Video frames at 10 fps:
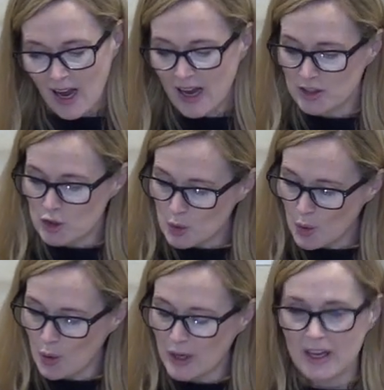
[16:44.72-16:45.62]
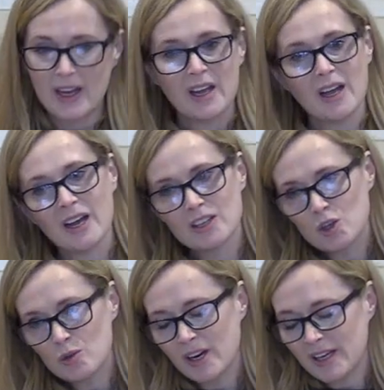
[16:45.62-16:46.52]
and joy
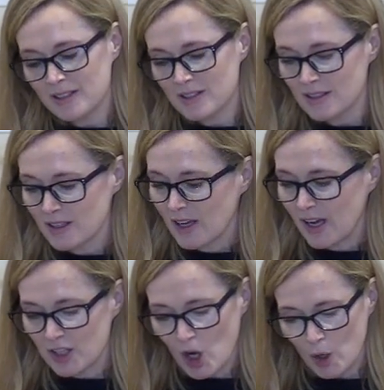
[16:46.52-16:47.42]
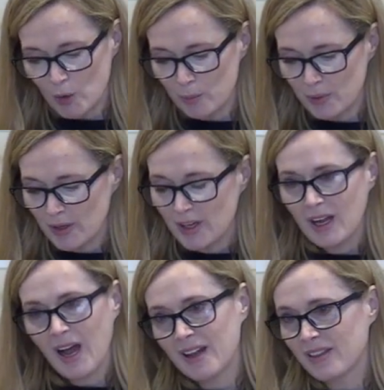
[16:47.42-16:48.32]
and grace and hope
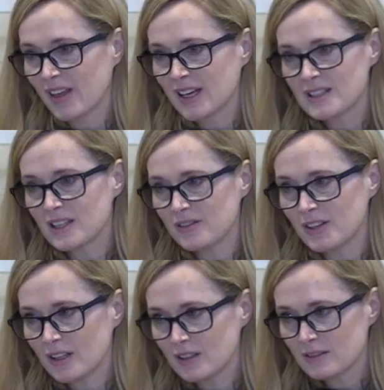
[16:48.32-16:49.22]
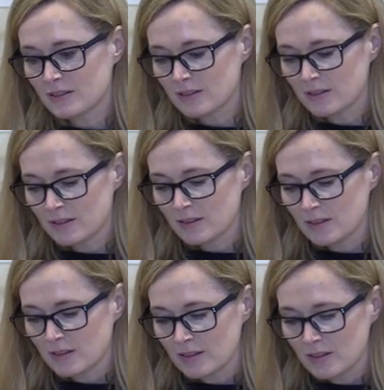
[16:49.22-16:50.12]
and thanksgiving.
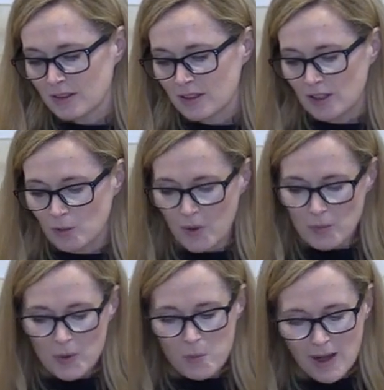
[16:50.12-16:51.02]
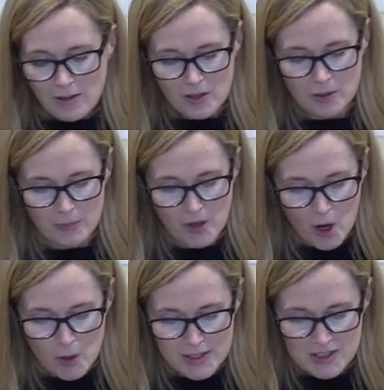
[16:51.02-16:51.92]
And when we welcome the
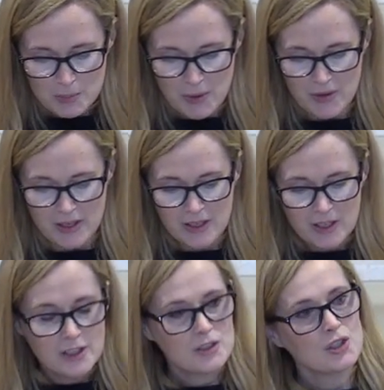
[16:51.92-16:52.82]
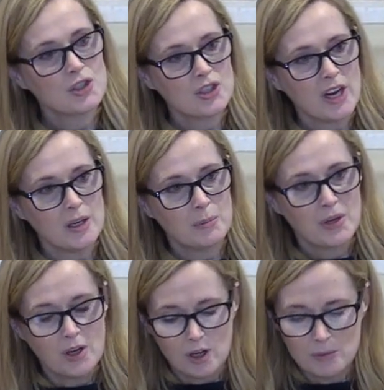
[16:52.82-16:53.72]
Holy Spirit to shape
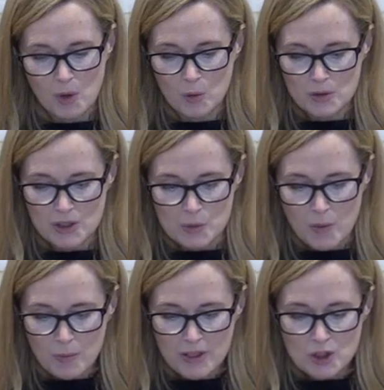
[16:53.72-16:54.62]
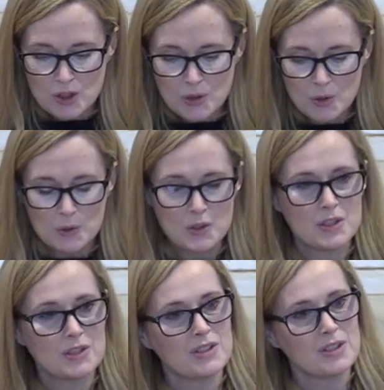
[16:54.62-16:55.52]
and mold us, when we choose
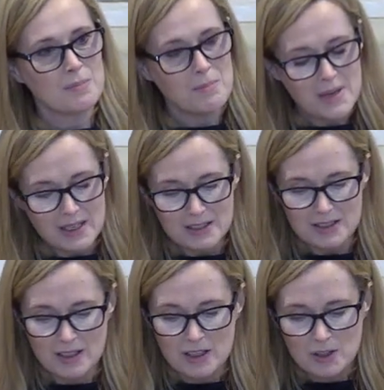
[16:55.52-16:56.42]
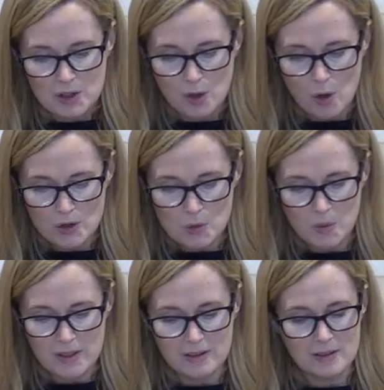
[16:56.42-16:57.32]
to submit to God's
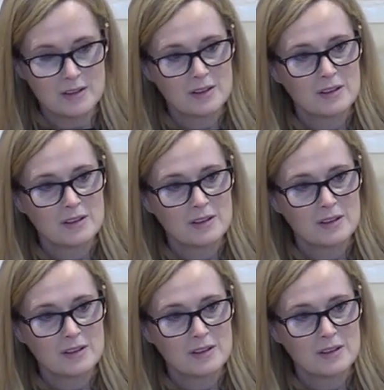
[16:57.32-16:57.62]
will,